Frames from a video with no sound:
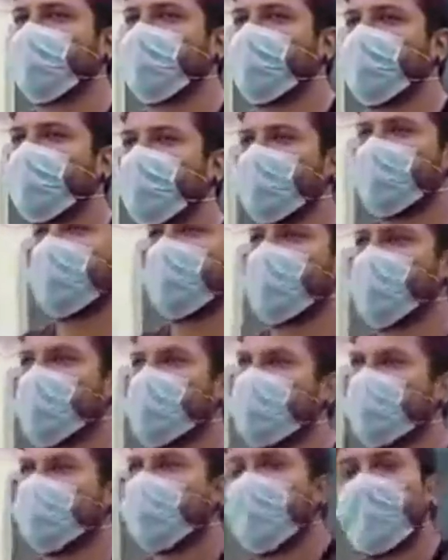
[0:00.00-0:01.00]
Very good.
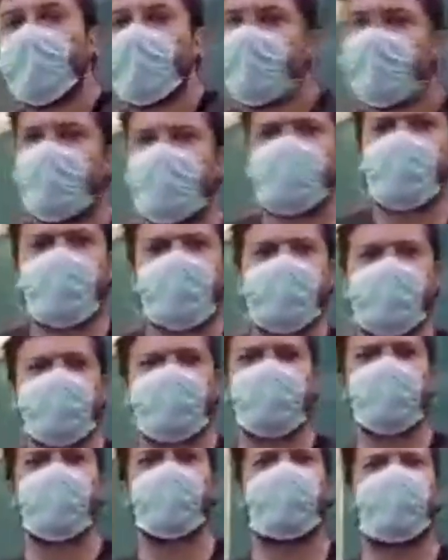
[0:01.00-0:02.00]
I think that's
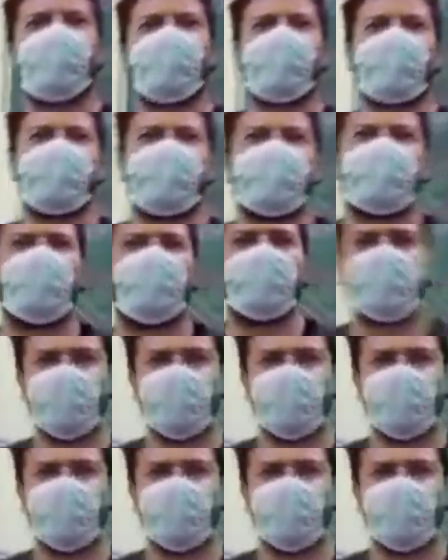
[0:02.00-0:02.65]
enough for the video, right?